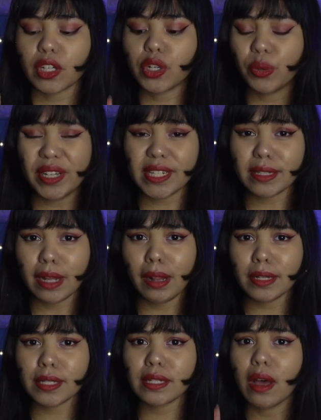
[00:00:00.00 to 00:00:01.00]

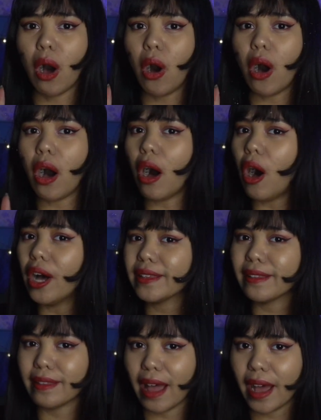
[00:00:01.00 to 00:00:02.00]
crystals
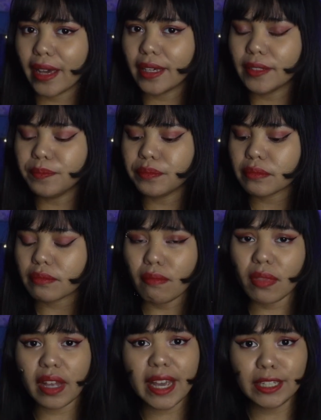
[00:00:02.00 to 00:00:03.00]
online
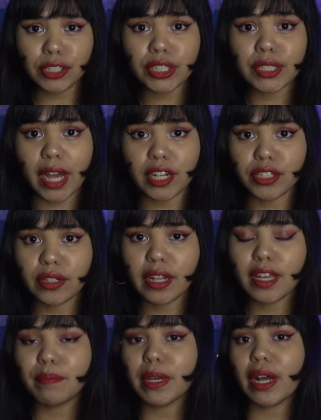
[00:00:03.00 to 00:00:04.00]

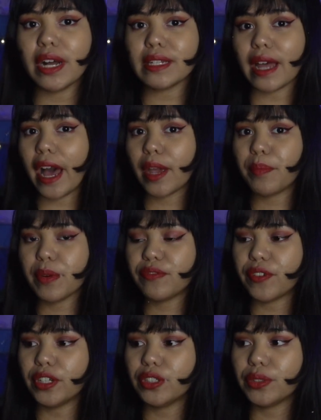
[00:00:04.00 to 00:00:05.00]
internationally, because I
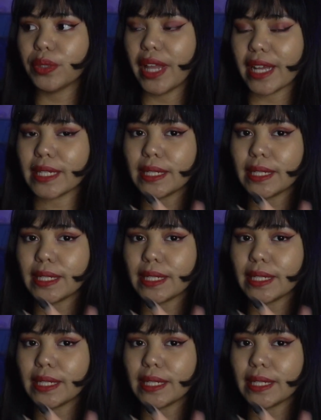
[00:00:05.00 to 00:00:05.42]
prefer to like